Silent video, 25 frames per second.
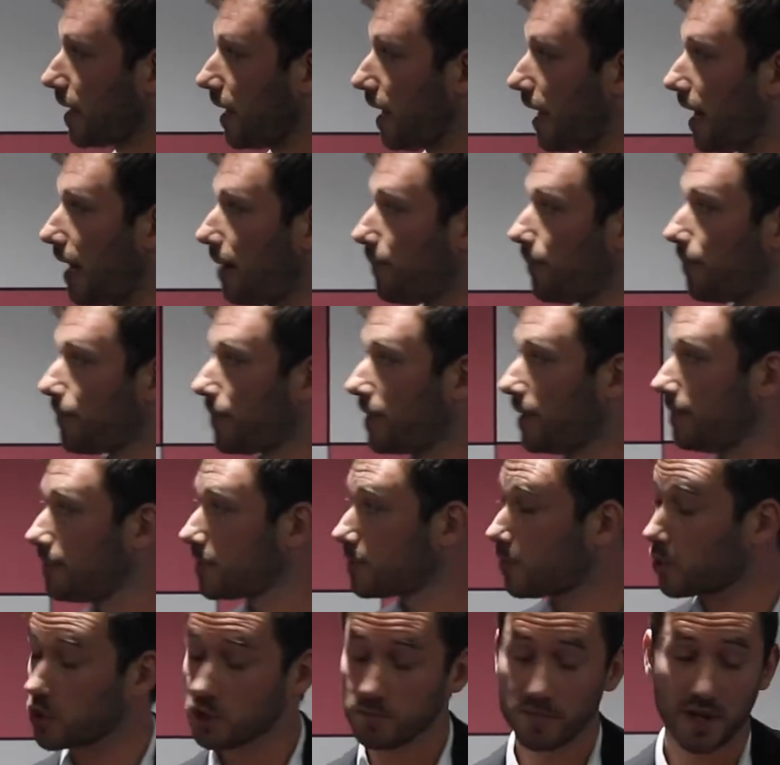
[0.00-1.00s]
Team
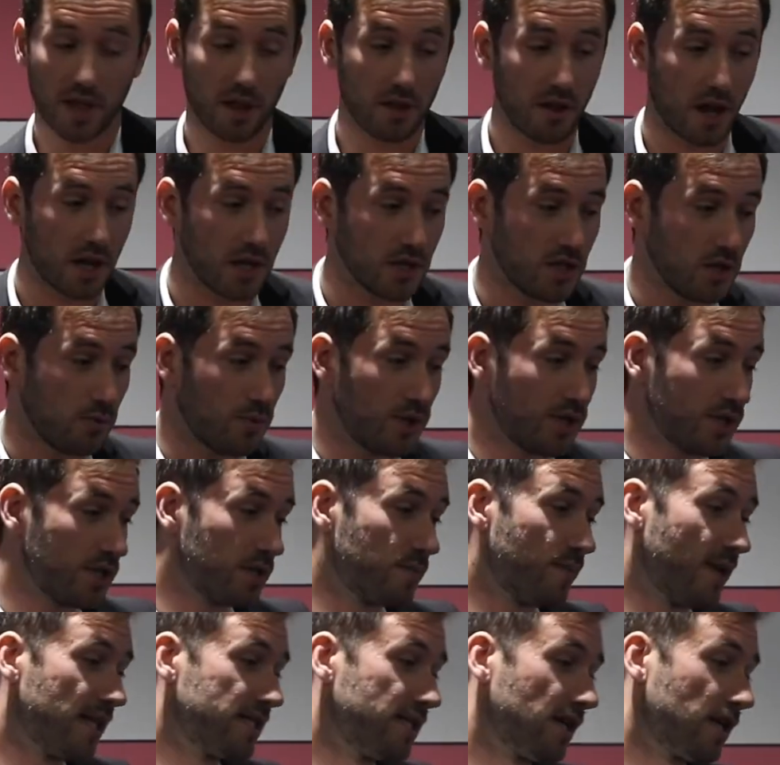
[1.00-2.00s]
sports methodology, which is
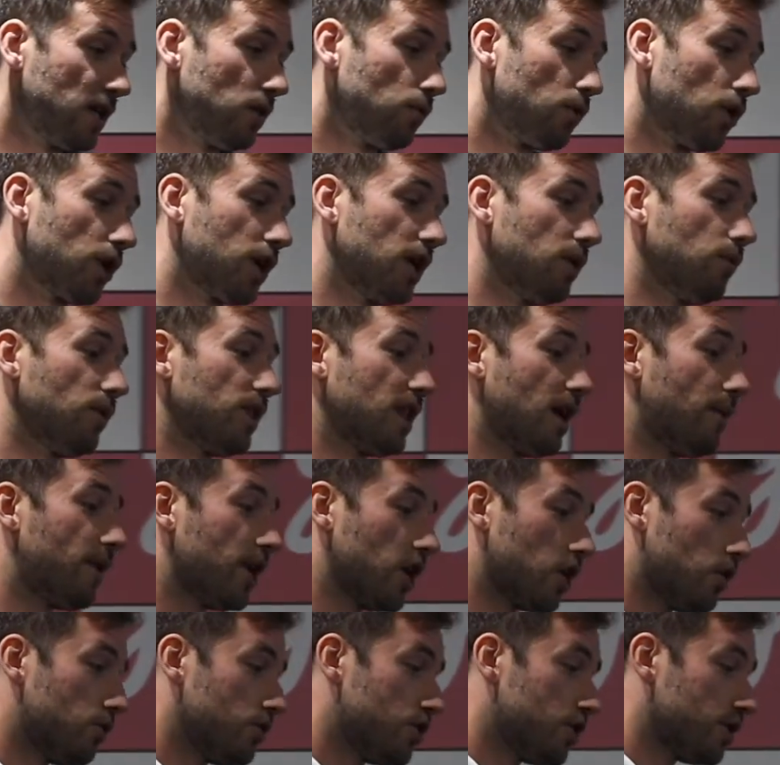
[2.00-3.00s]
basically working with our
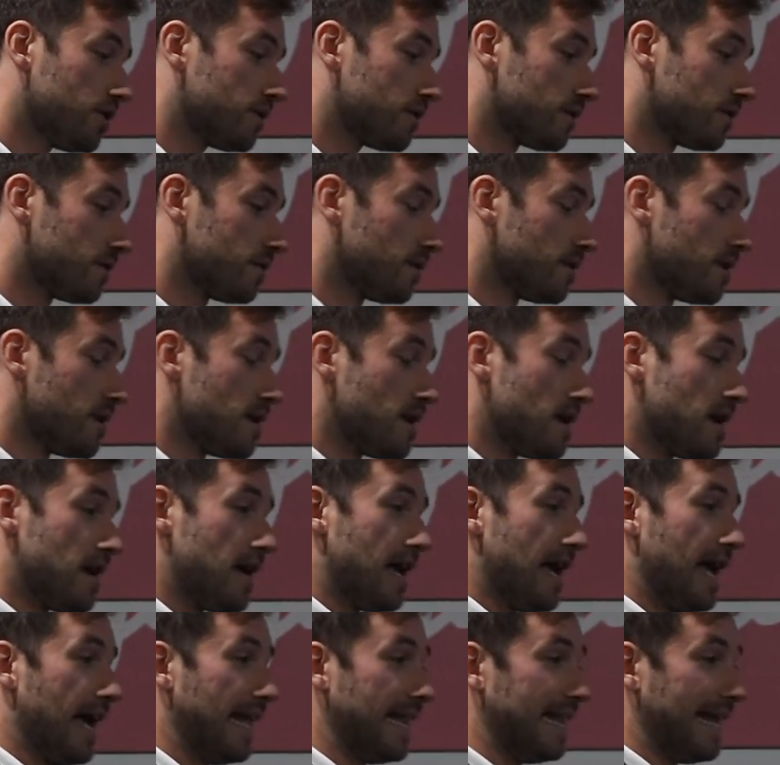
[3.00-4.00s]
coaches,
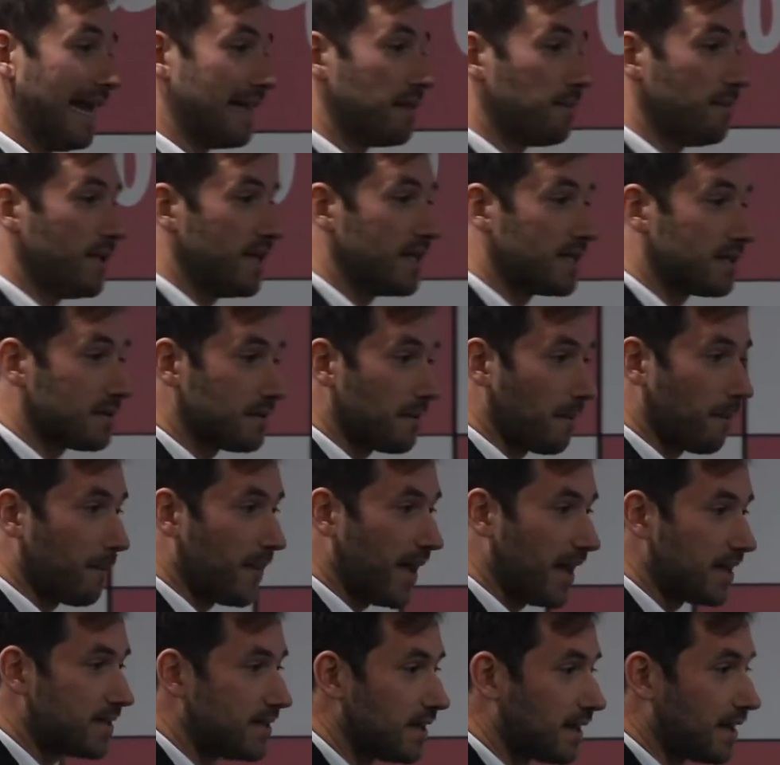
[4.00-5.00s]
and that means
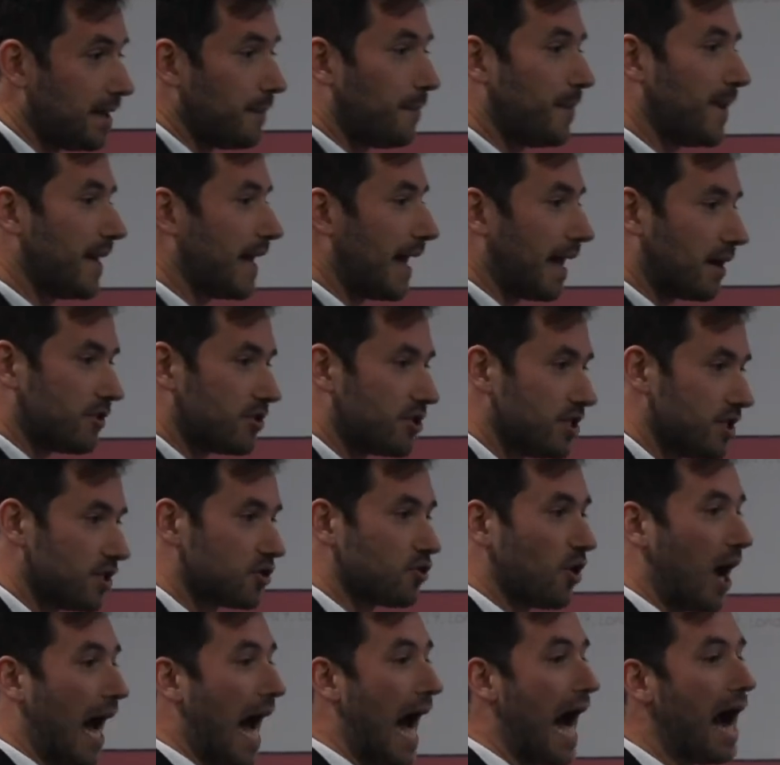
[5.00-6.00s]
basically pedagogy.
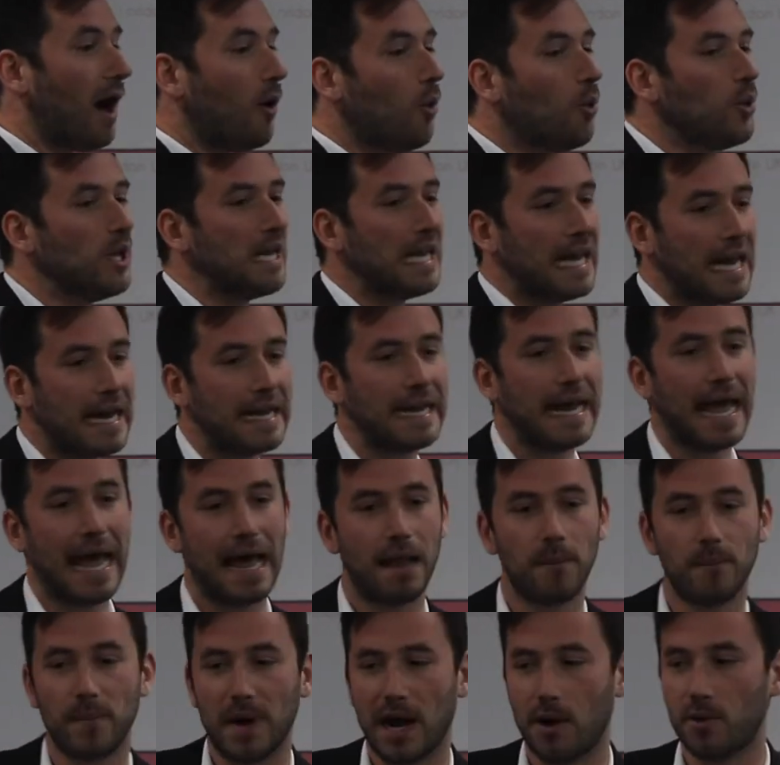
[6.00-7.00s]
So how we can
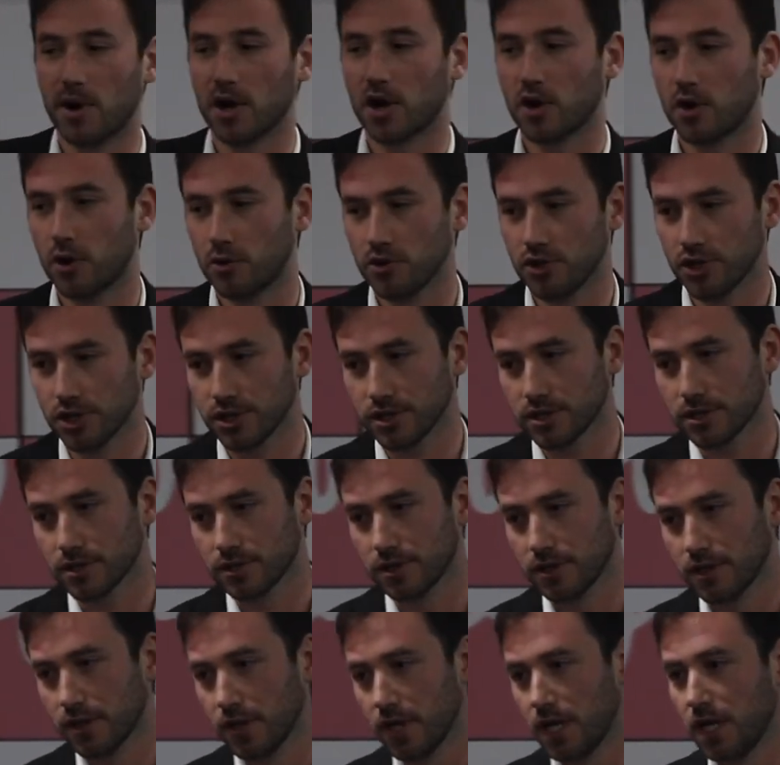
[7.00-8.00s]
help our coaches
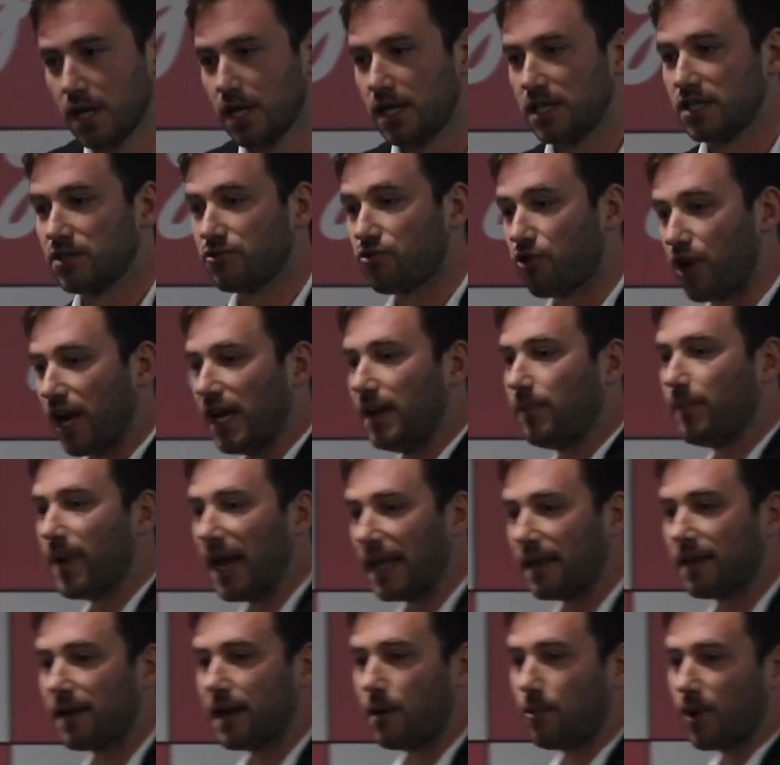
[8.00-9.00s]
train
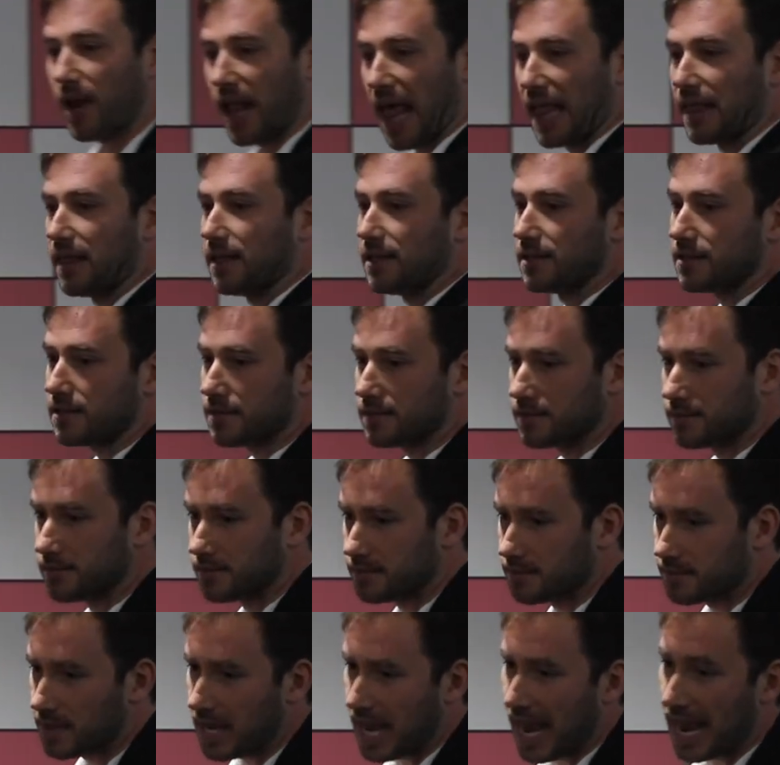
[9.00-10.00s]
better our athletes,
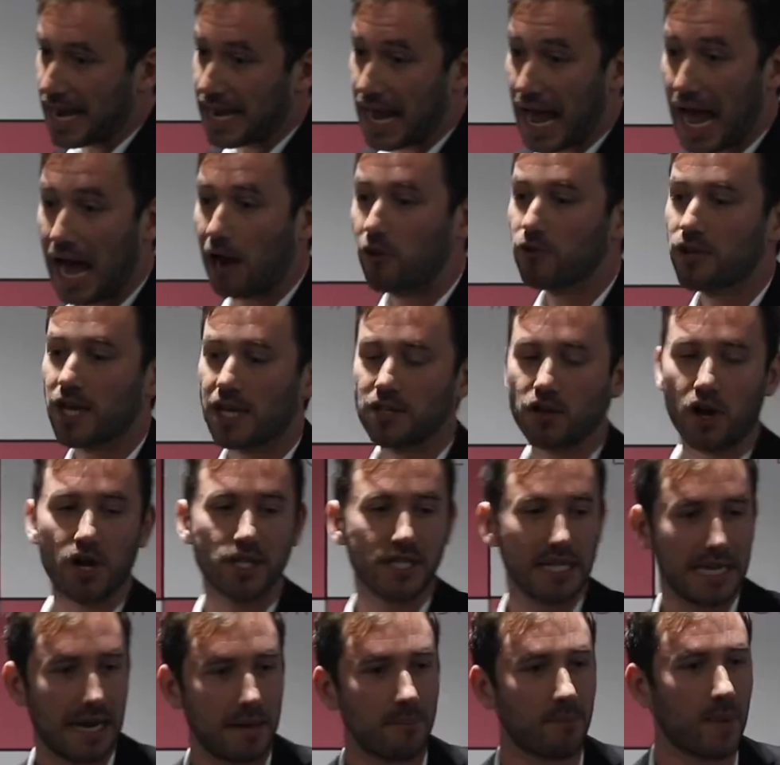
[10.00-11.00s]
and how
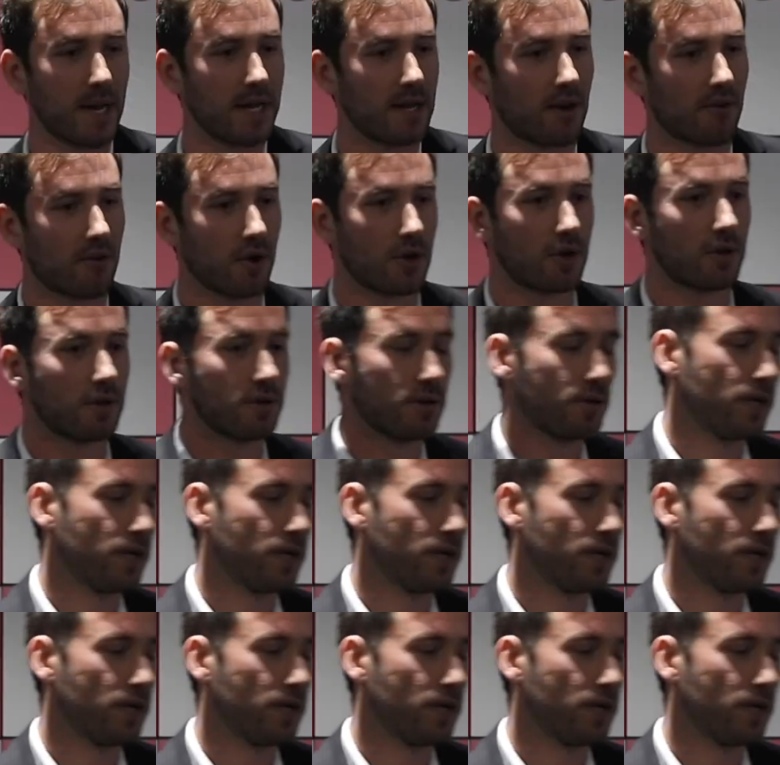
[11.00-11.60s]
technology can play a role